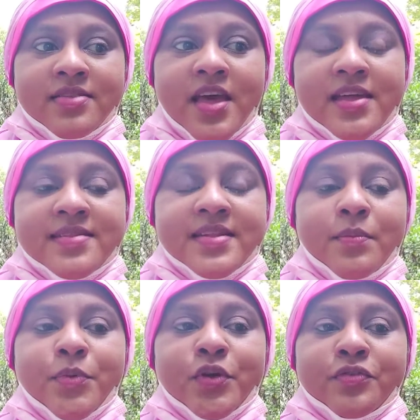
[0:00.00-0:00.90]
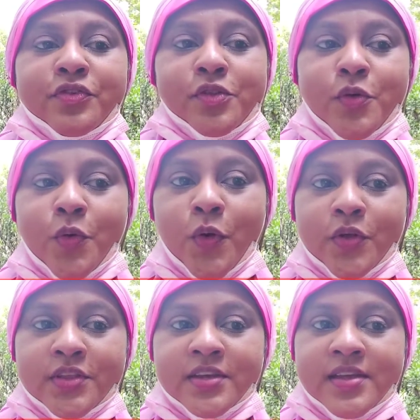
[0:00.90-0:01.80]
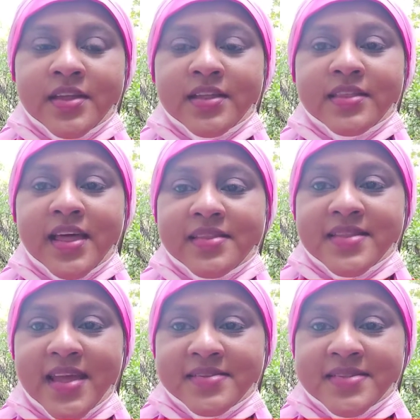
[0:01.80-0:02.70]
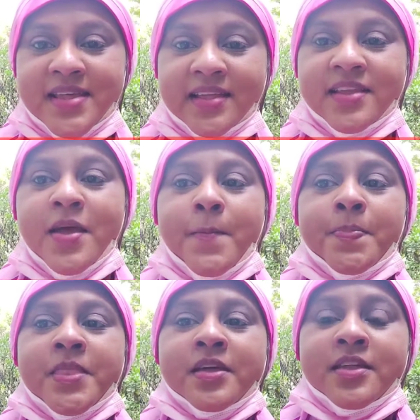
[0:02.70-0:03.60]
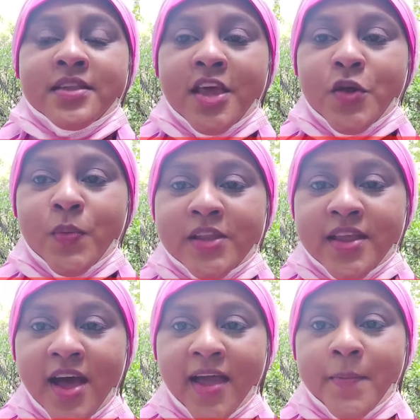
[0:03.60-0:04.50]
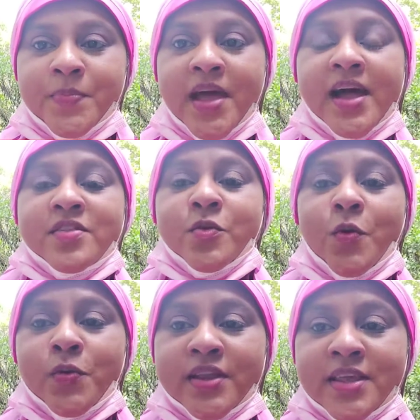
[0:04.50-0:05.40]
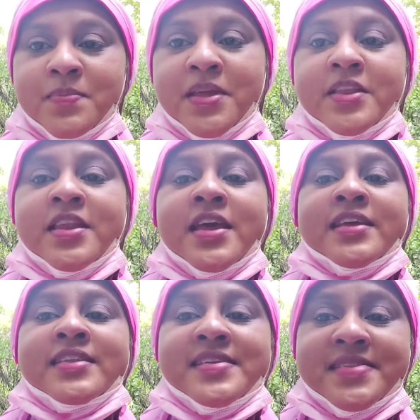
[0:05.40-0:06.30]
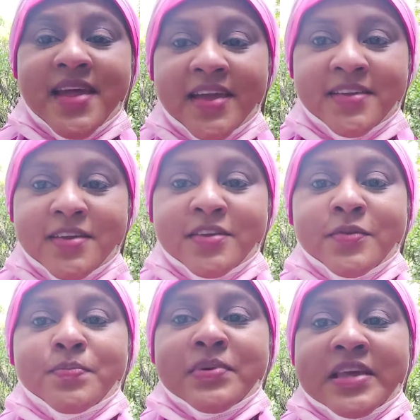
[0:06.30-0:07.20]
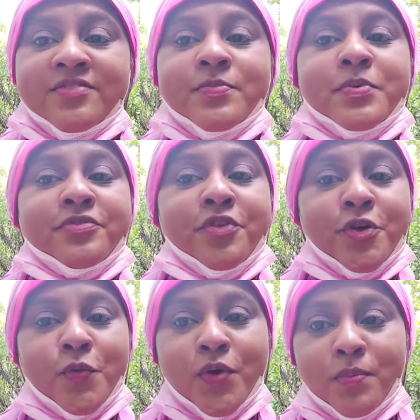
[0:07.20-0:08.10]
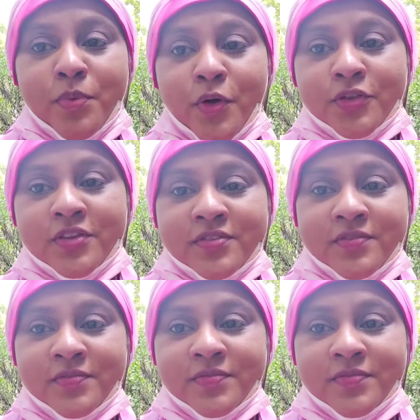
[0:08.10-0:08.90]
There is a beautiful quote that says that the day you will die has already been decided even before you were born.